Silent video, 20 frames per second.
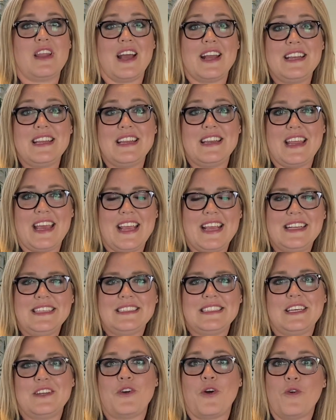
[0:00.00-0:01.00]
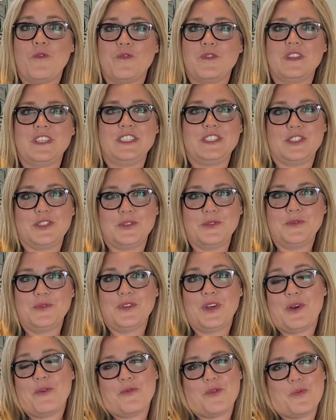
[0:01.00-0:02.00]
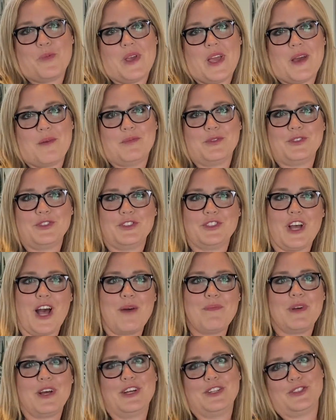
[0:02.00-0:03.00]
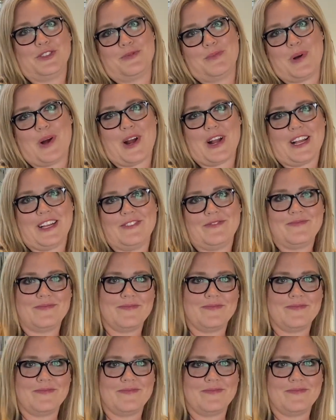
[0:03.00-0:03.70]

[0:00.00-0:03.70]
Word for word: 90 days, and hopefully soon, we'll be able to shop a new bargain.